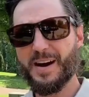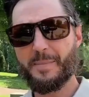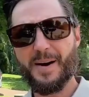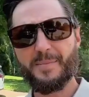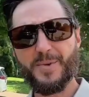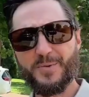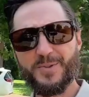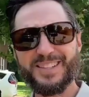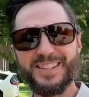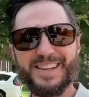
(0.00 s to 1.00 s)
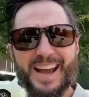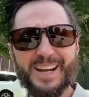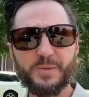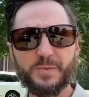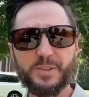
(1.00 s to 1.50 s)
about moving to
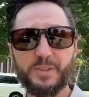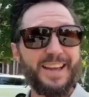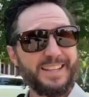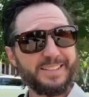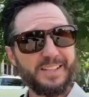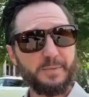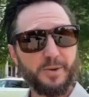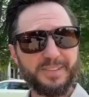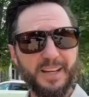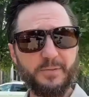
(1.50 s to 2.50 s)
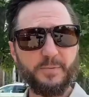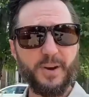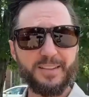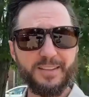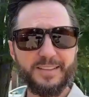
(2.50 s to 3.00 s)
Nashville and suburbs like
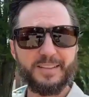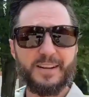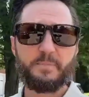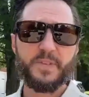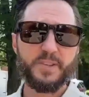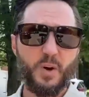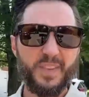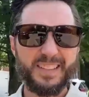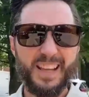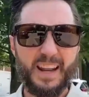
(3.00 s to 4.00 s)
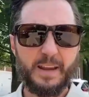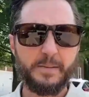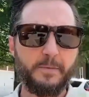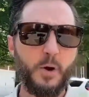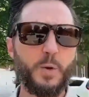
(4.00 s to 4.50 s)
Franklin. So if this kind of
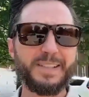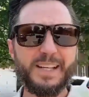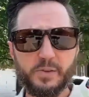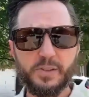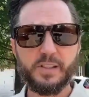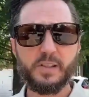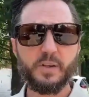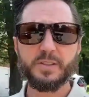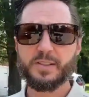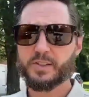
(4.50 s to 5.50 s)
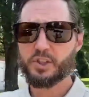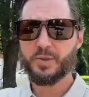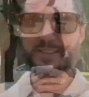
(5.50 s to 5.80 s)
info is interesting to you, shoot us